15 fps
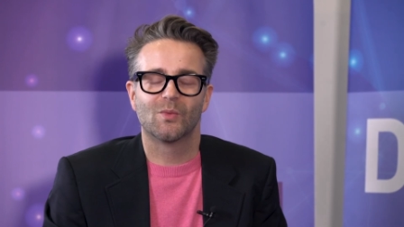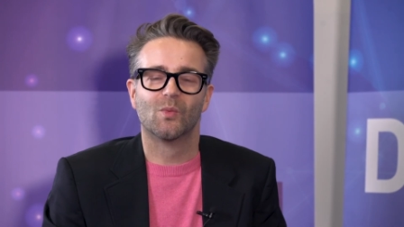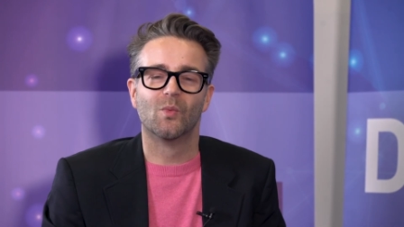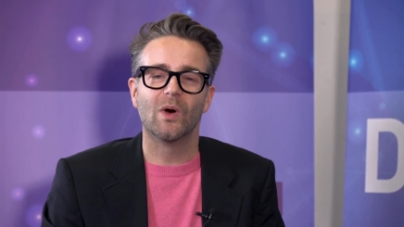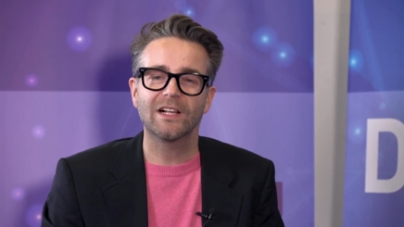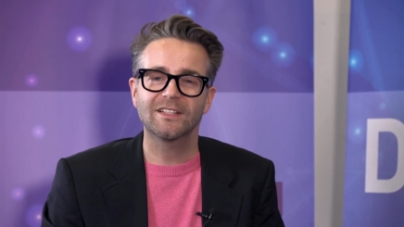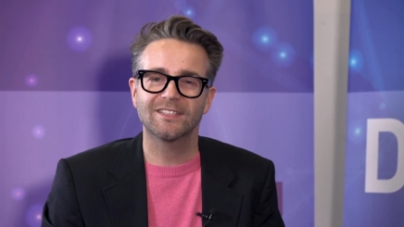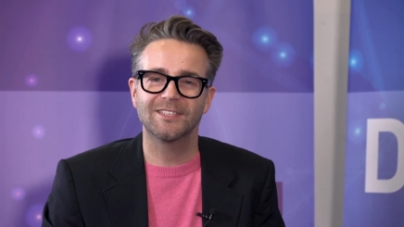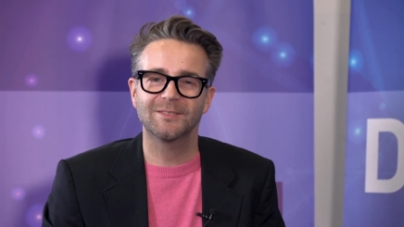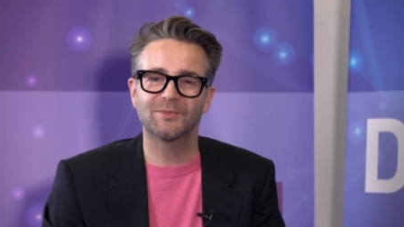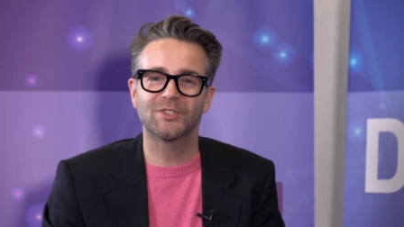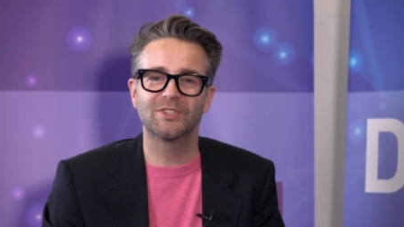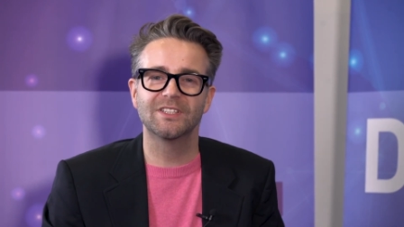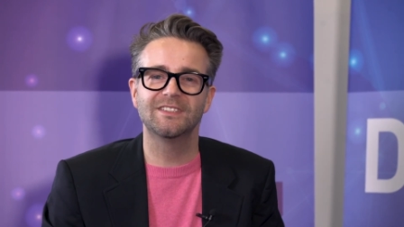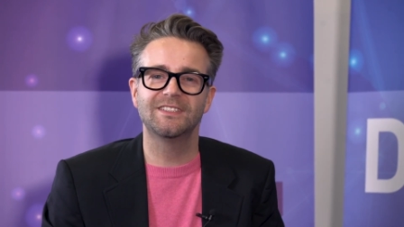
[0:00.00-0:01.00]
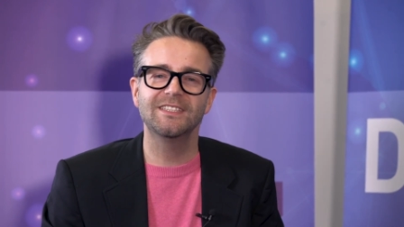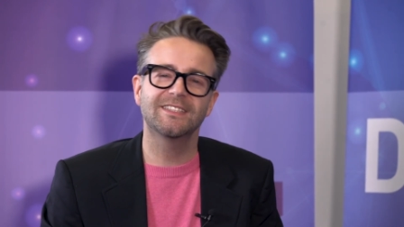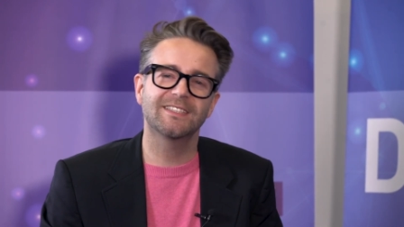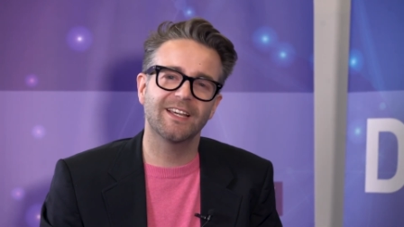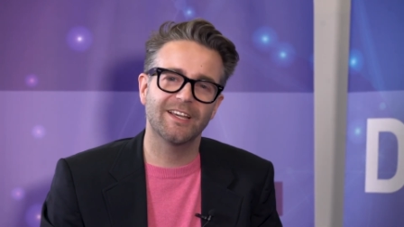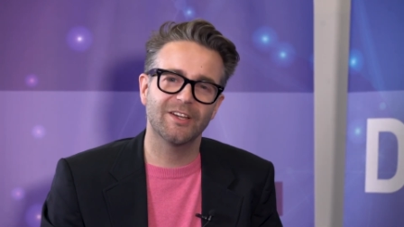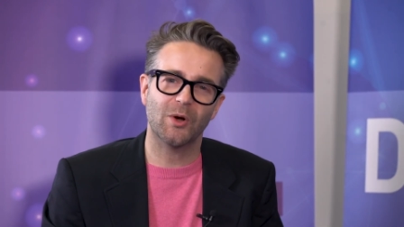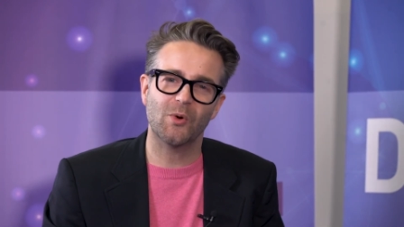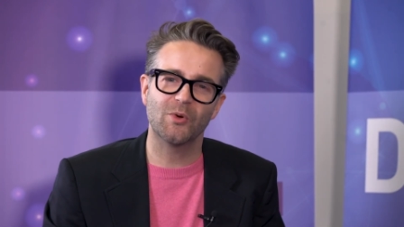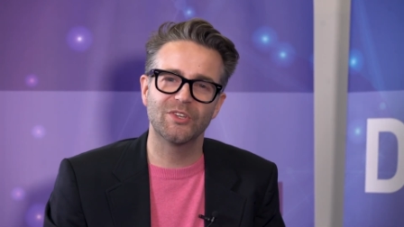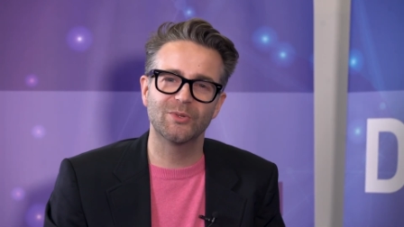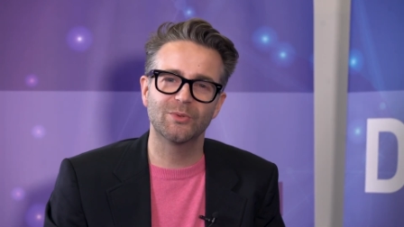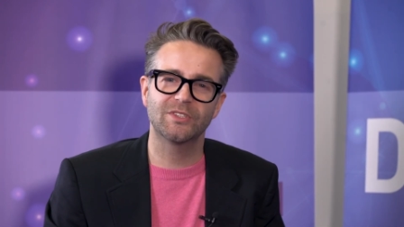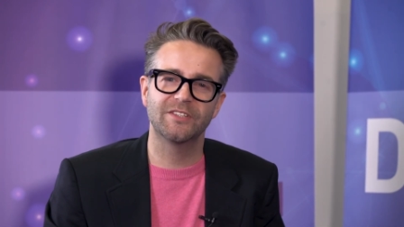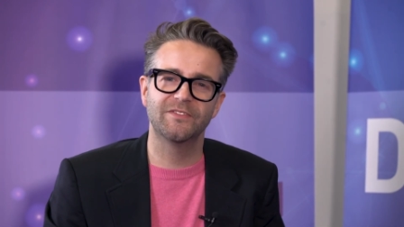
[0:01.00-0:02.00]
Welcome to the
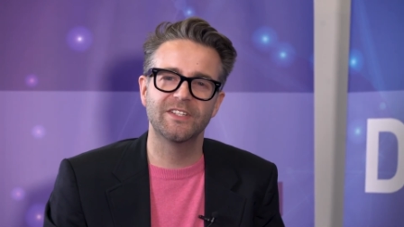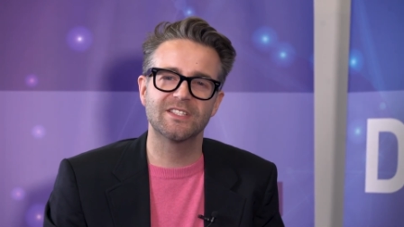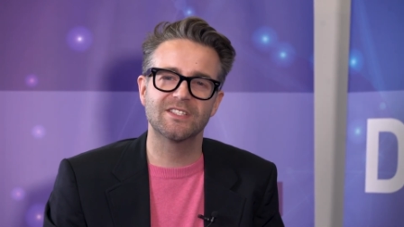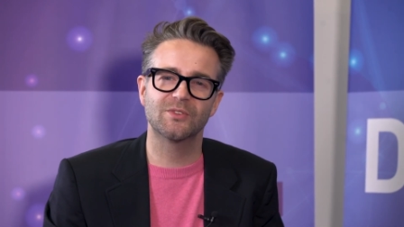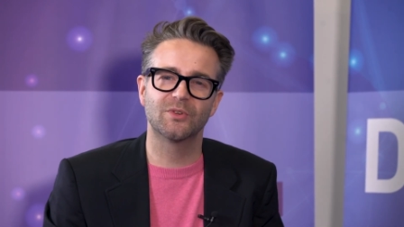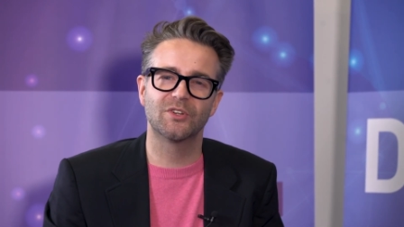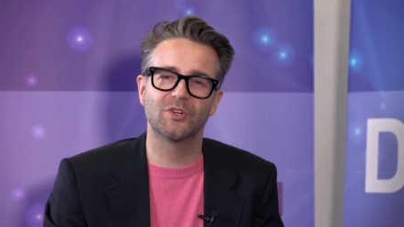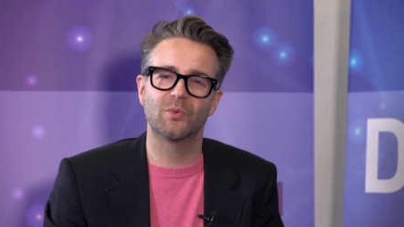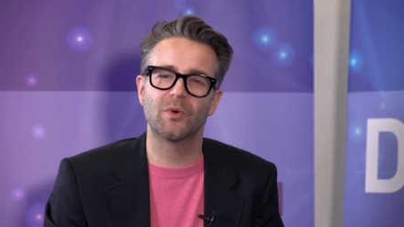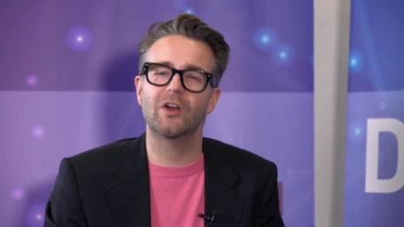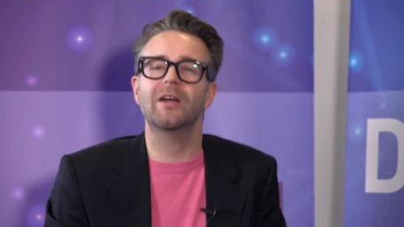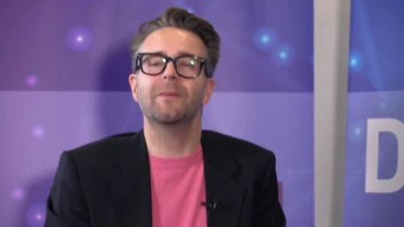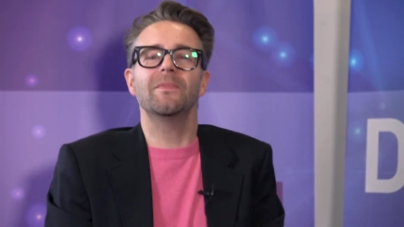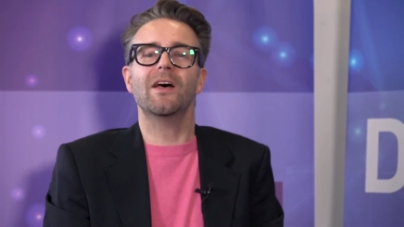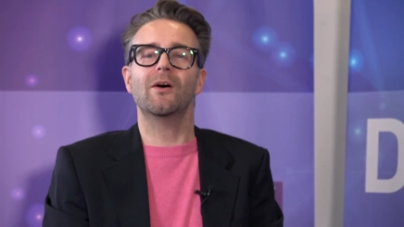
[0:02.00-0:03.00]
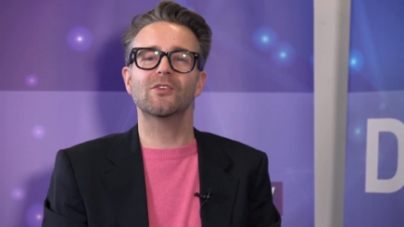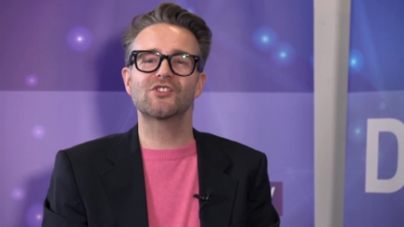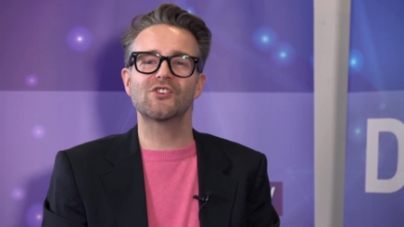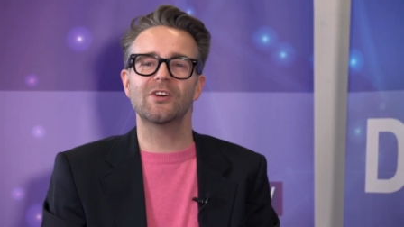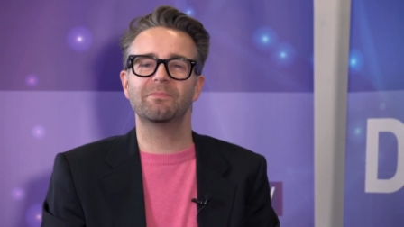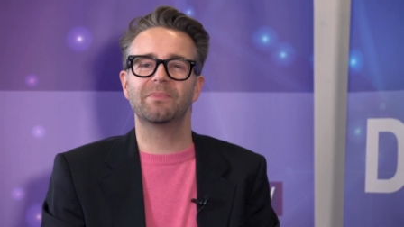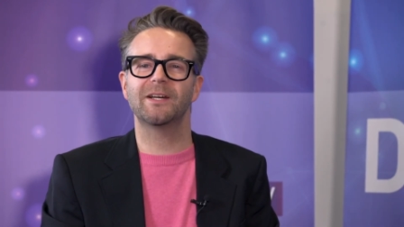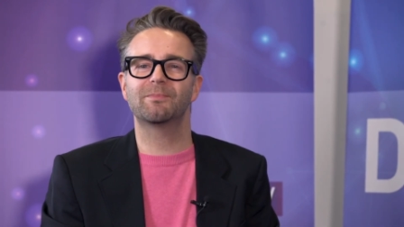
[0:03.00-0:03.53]
DKOU TV studio, where I'm now joined by